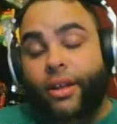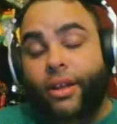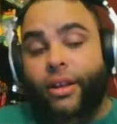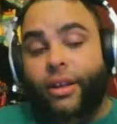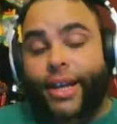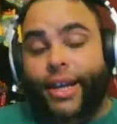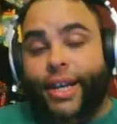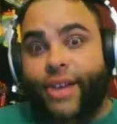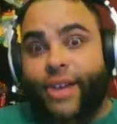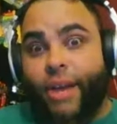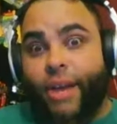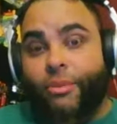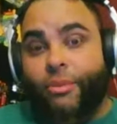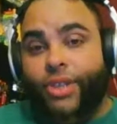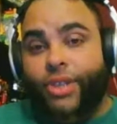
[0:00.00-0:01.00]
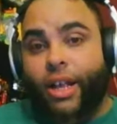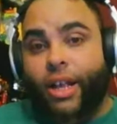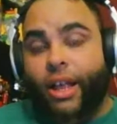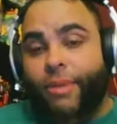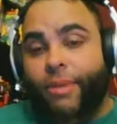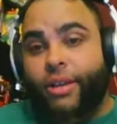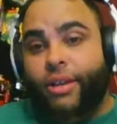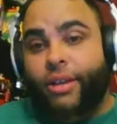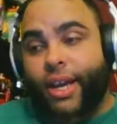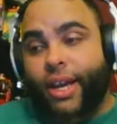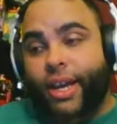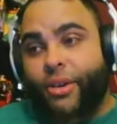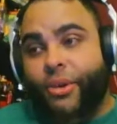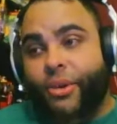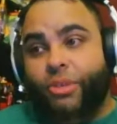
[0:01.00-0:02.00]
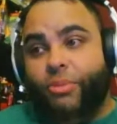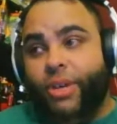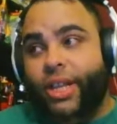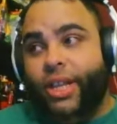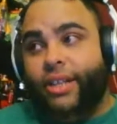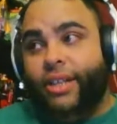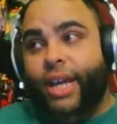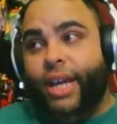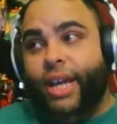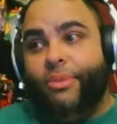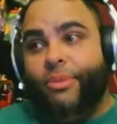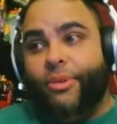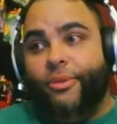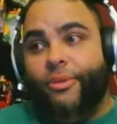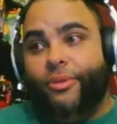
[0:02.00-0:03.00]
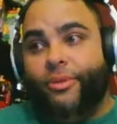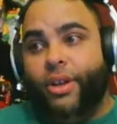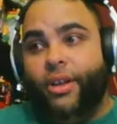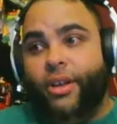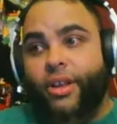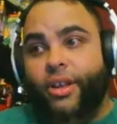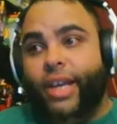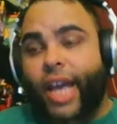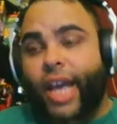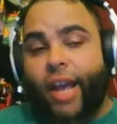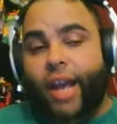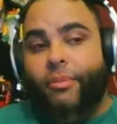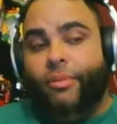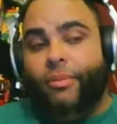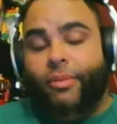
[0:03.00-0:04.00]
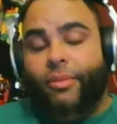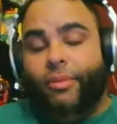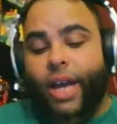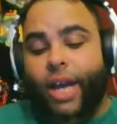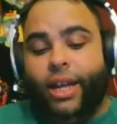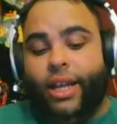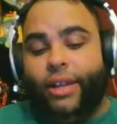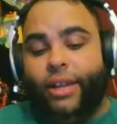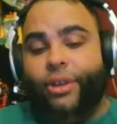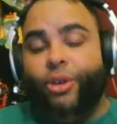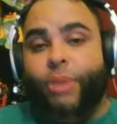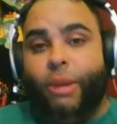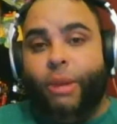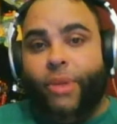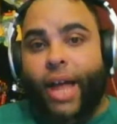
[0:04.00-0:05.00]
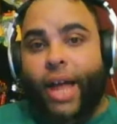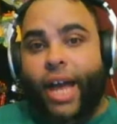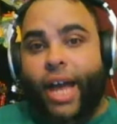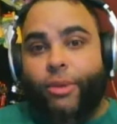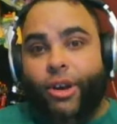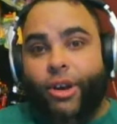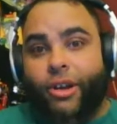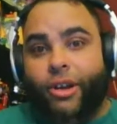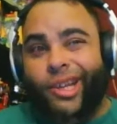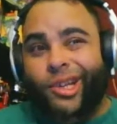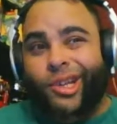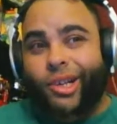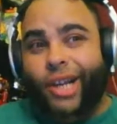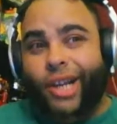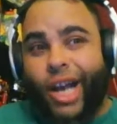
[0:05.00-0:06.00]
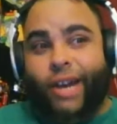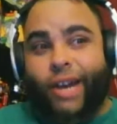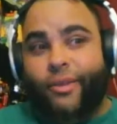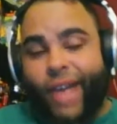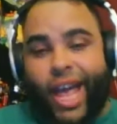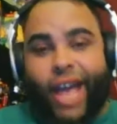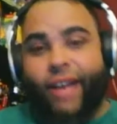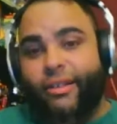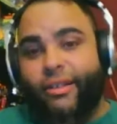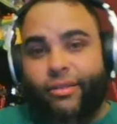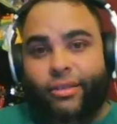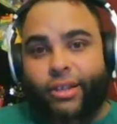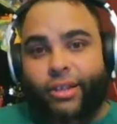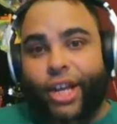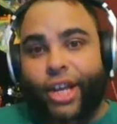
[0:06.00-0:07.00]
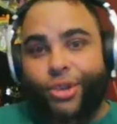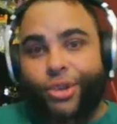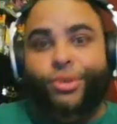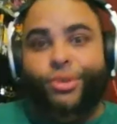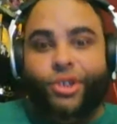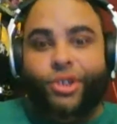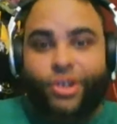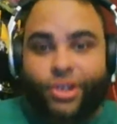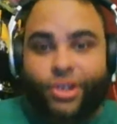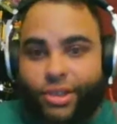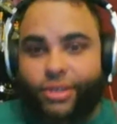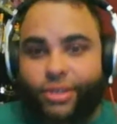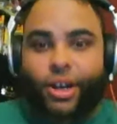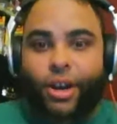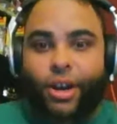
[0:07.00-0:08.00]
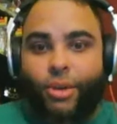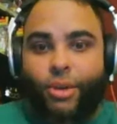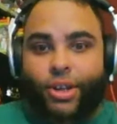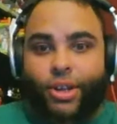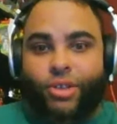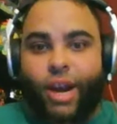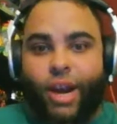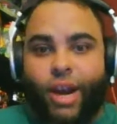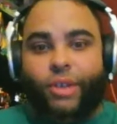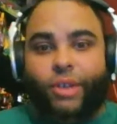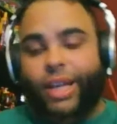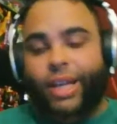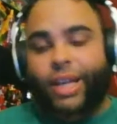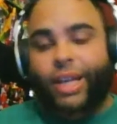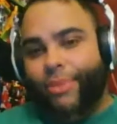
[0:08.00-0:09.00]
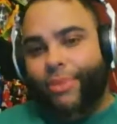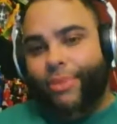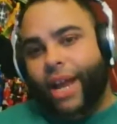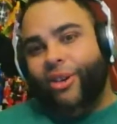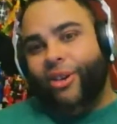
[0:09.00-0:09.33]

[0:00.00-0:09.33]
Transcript: I guess time will tell. It could also be the type of game, kind of like Little Big Planet, where they can kind of let users, interact with that. But I don't know